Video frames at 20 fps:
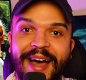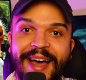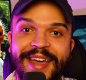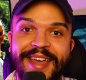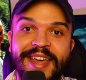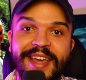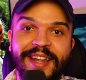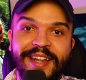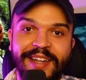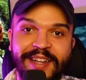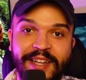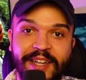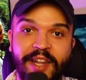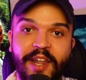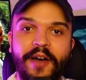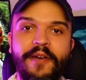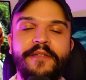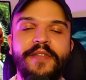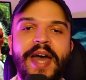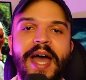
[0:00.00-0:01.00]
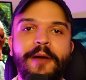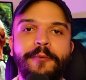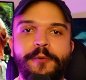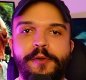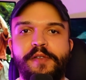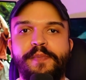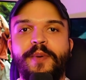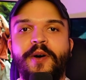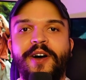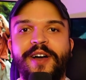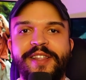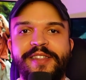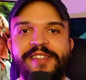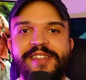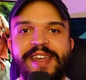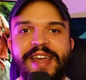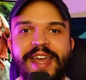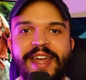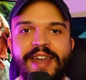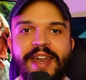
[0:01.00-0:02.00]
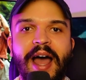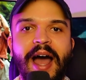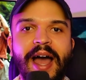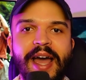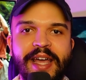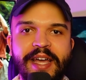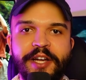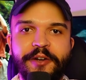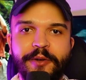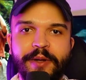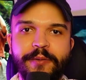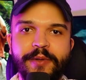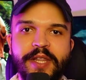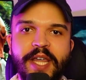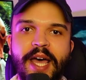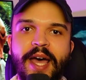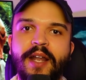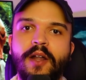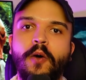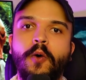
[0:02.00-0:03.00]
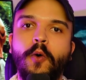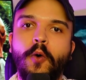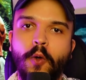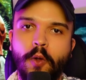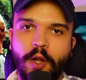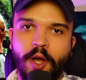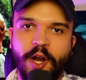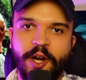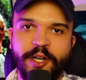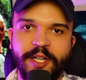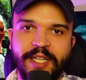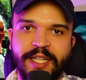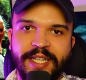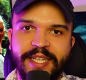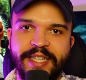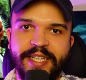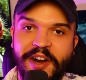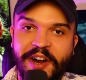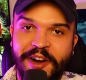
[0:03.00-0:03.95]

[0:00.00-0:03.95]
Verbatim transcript: I love that response, and I agree with that wholeheartedly.